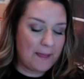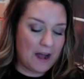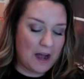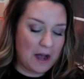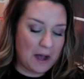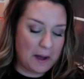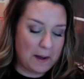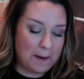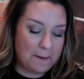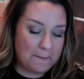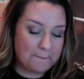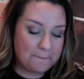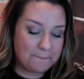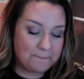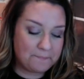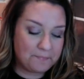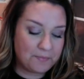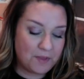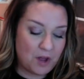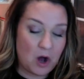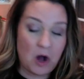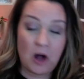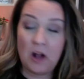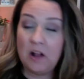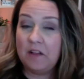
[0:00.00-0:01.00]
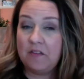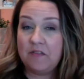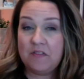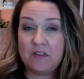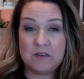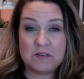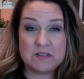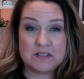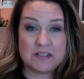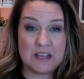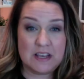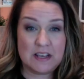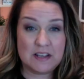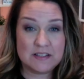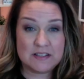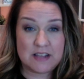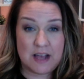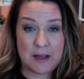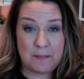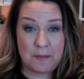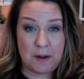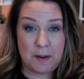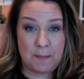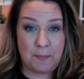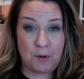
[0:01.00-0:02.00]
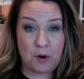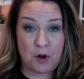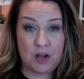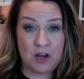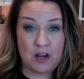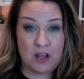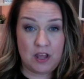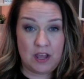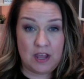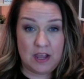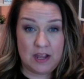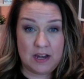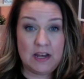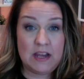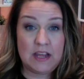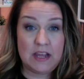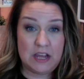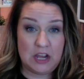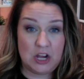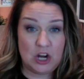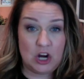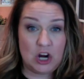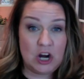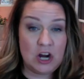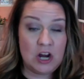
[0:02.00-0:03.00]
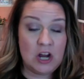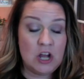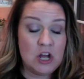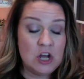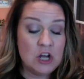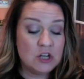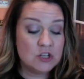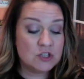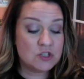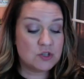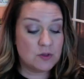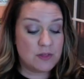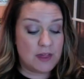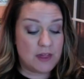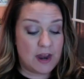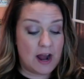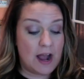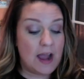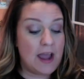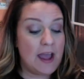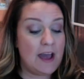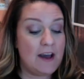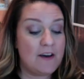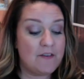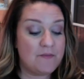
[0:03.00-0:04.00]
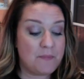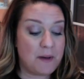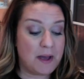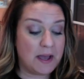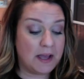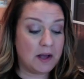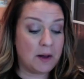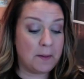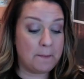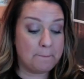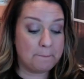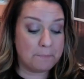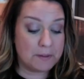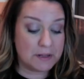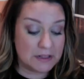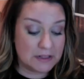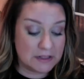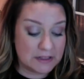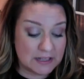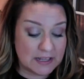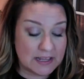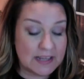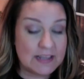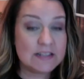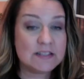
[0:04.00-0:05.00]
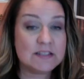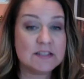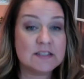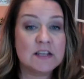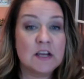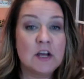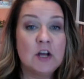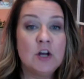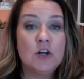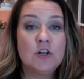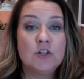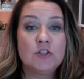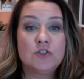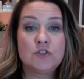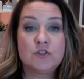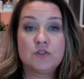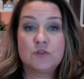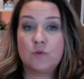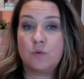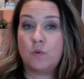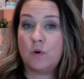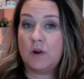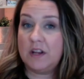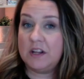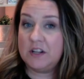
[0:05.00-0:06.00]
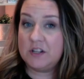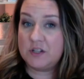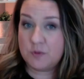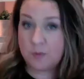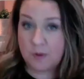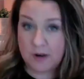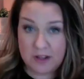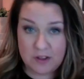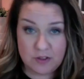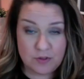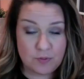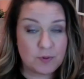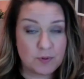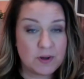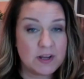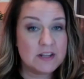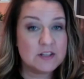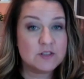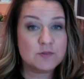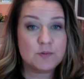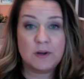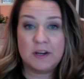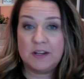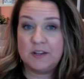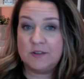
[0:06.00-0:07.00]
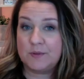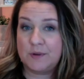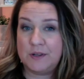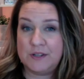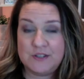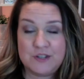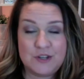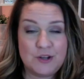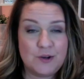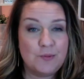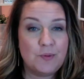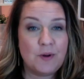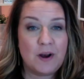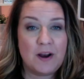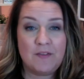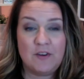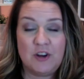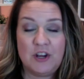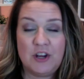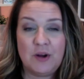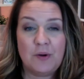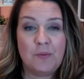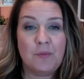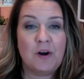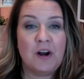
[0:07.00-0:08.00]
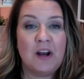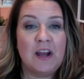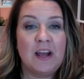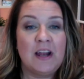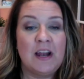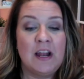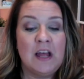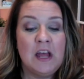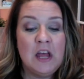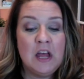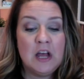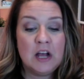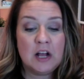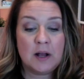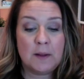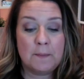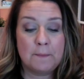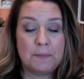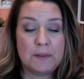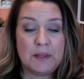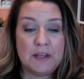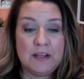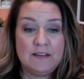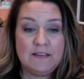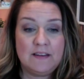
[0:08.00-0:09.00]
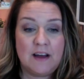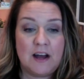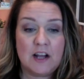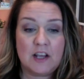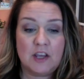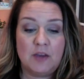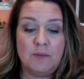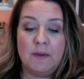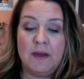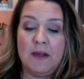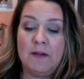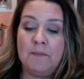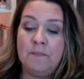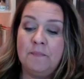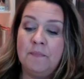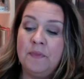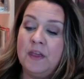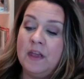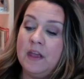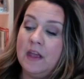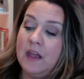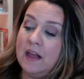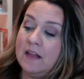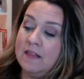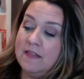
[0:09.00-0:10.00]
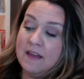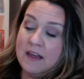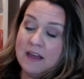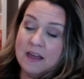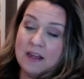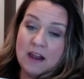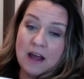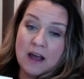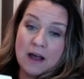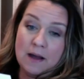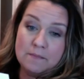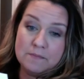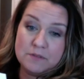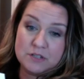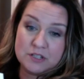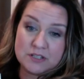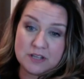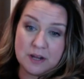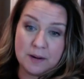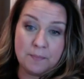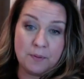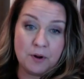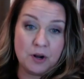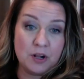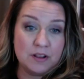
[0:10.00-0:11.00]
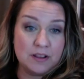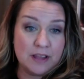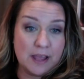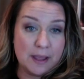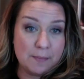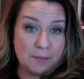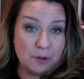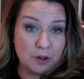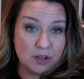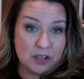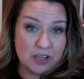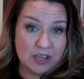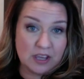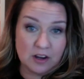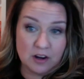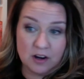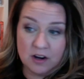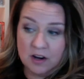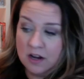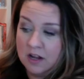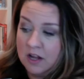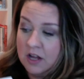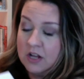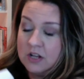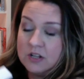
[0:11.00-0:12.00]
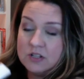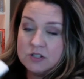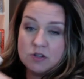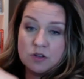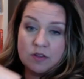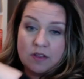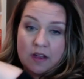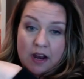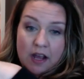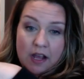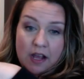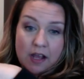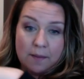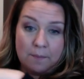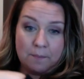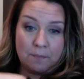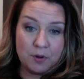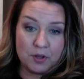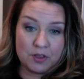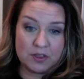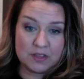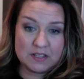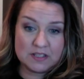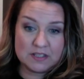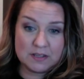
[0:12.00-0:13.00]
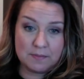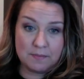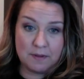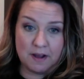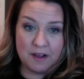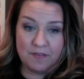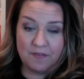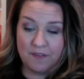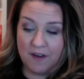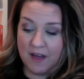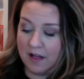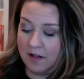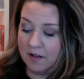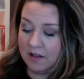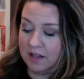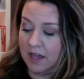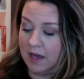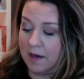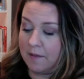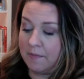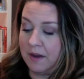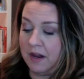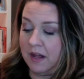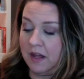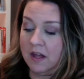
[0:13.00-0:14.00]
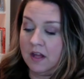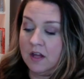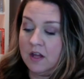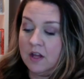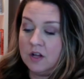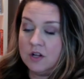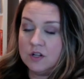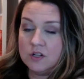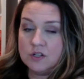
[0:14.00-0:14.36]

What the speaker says: All of those things I'm going to put in here so that I have my complete 2023, 2022, whatever year we're in, complete document. And then I'm just going to put a label here so that I can put this in my file cabinet,